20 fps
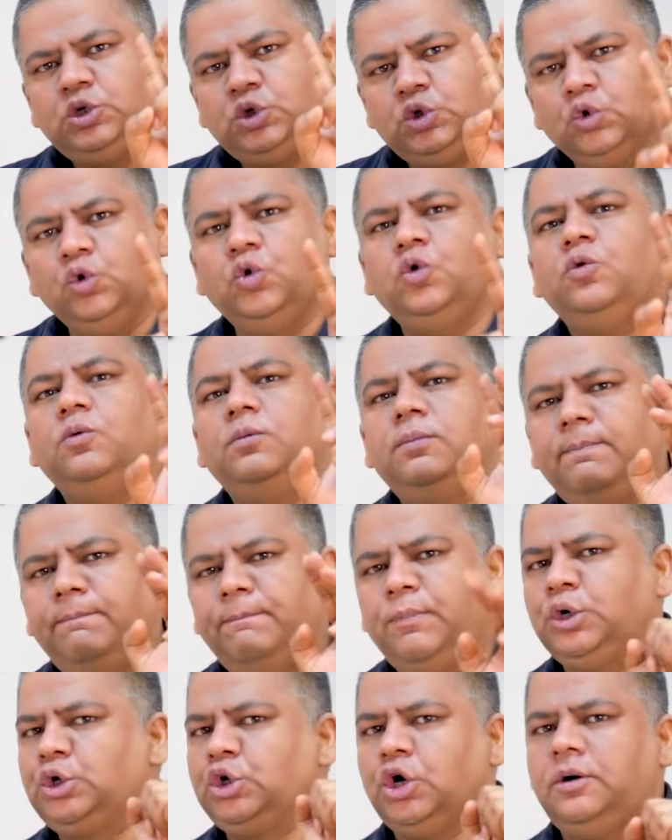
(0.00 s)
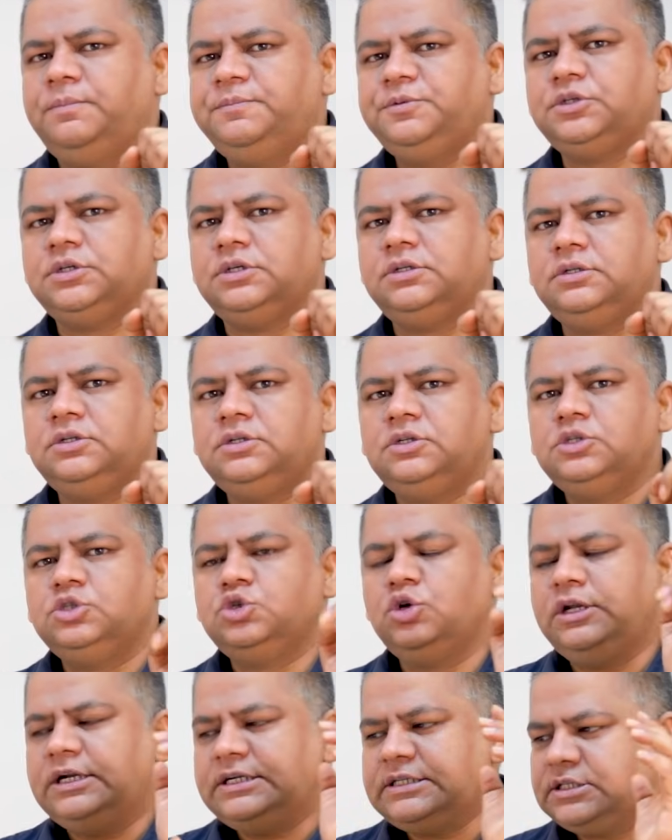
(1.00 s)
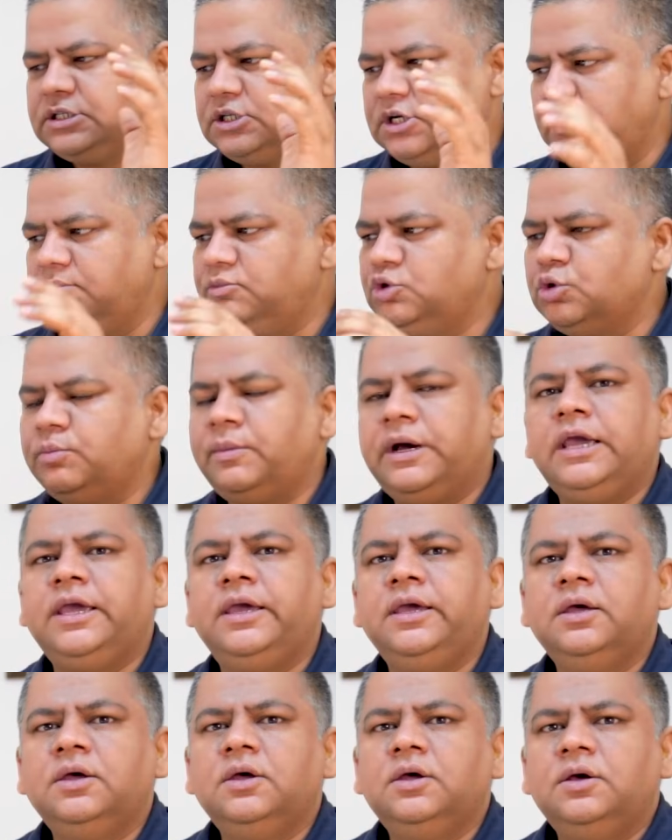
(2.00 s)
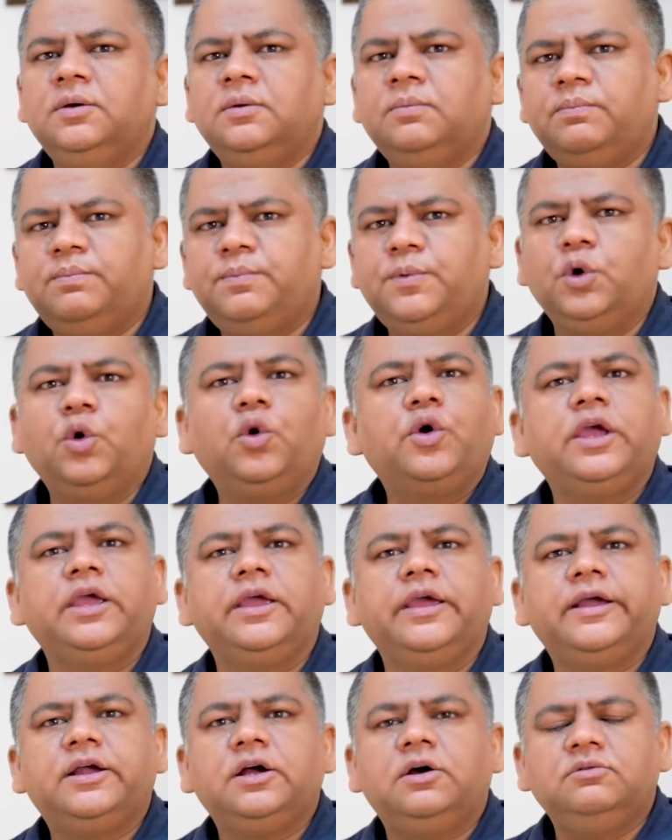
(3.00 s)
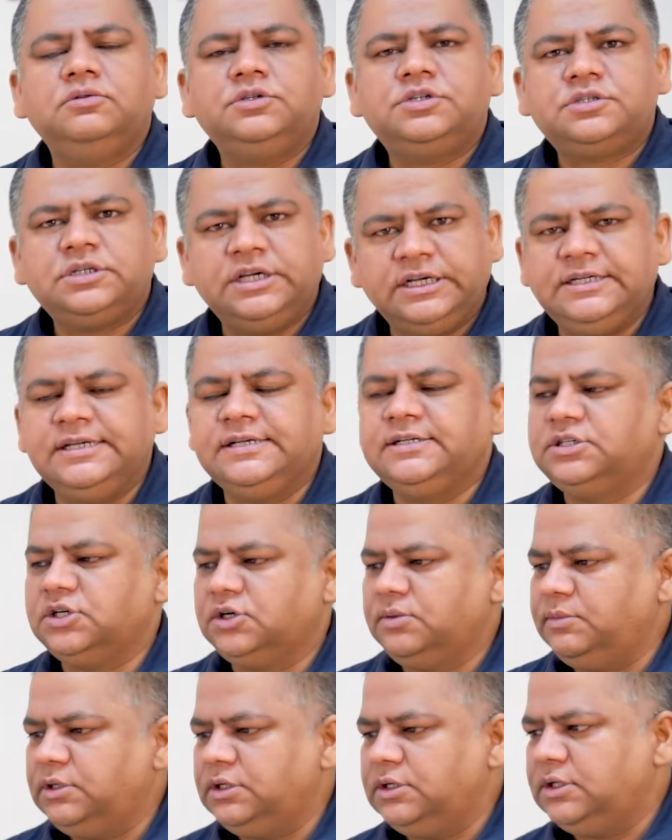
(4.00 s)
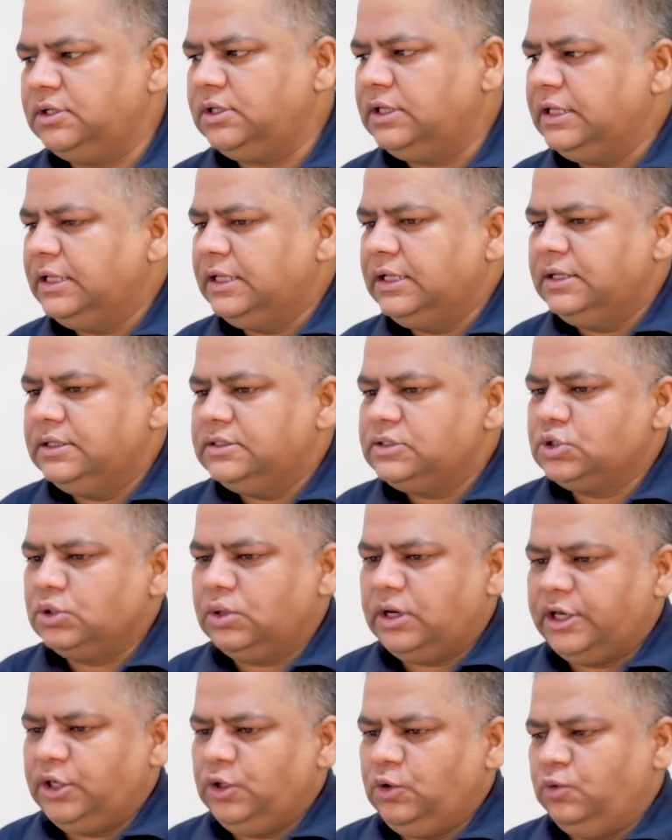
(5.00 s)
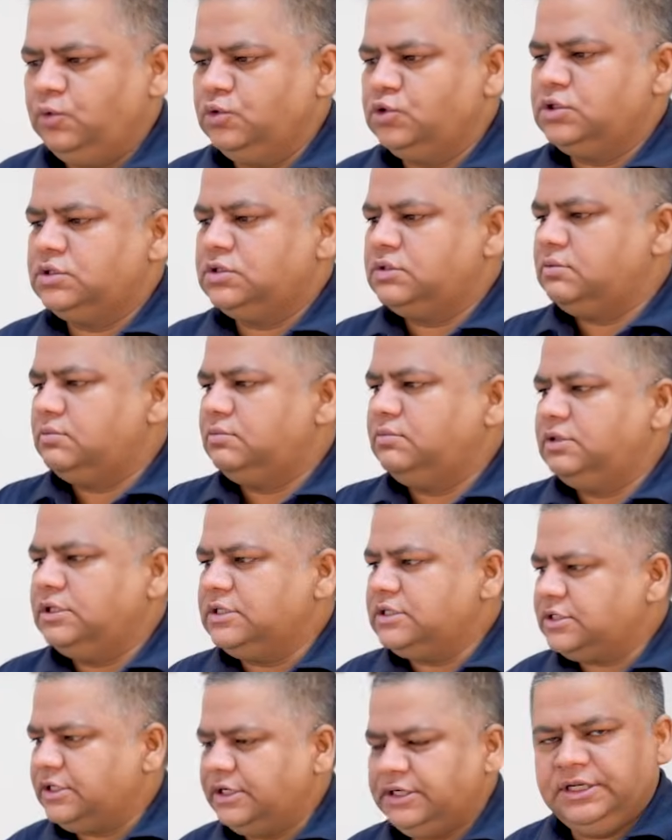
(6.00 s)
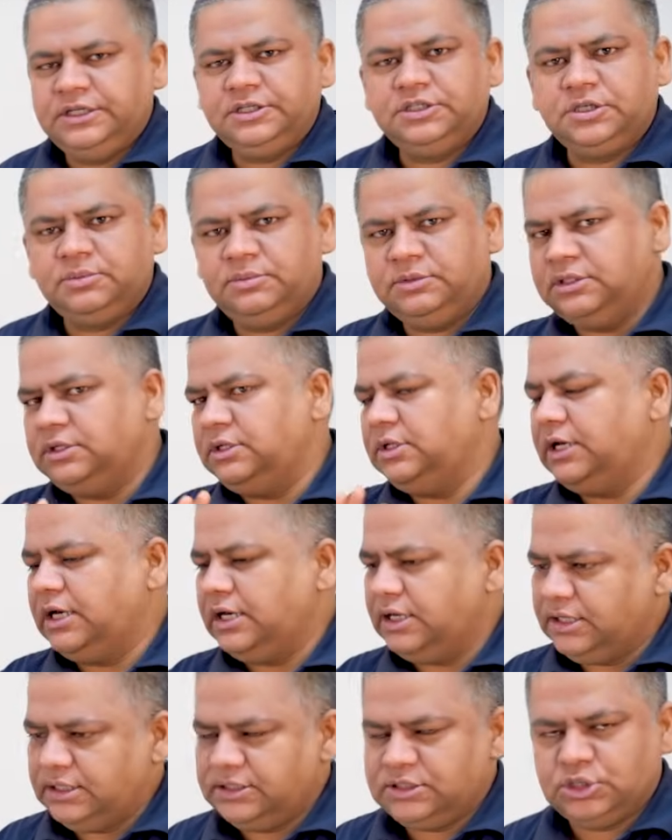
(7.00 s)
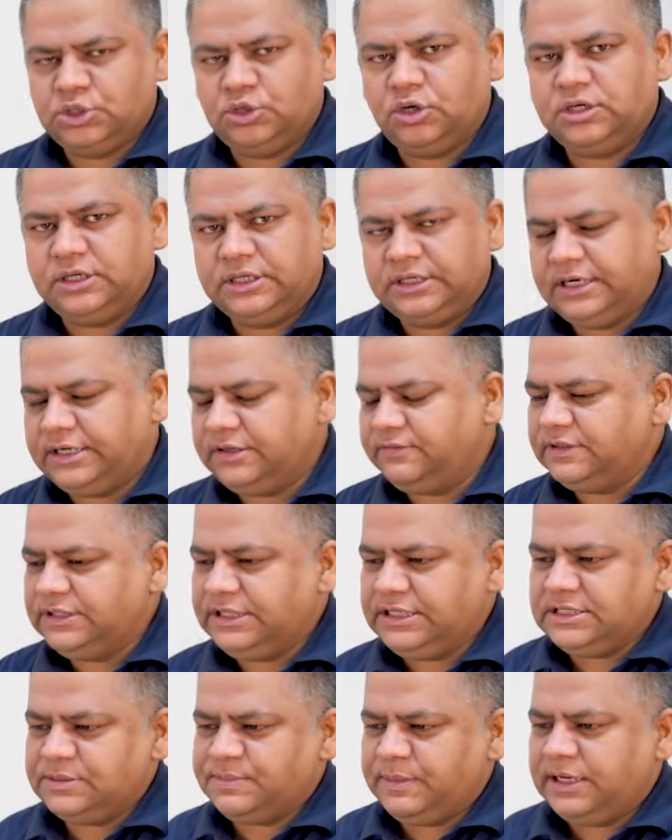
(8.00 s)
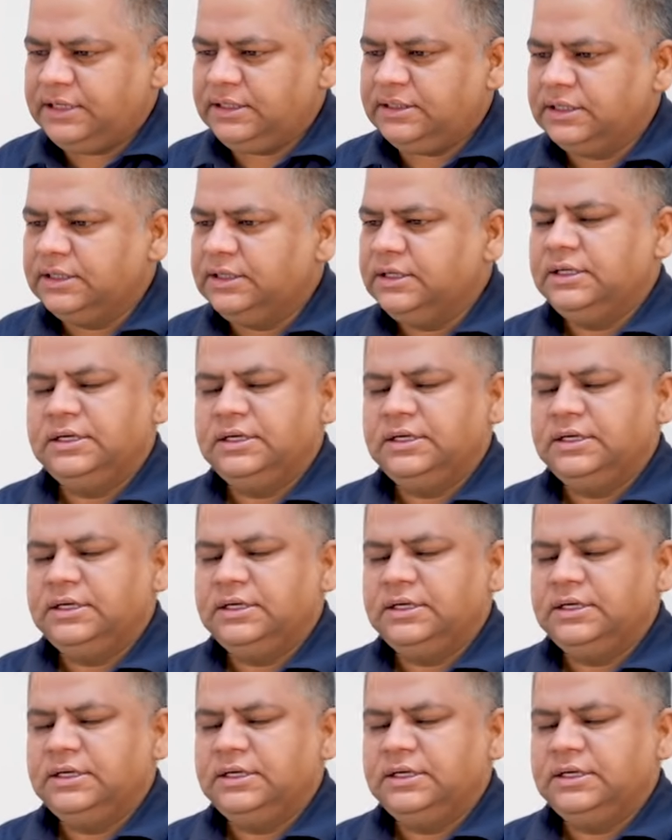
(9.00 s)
two put option, so let's come to my broking account trading terminal. So I use this trading terminal. It's not an advertisement,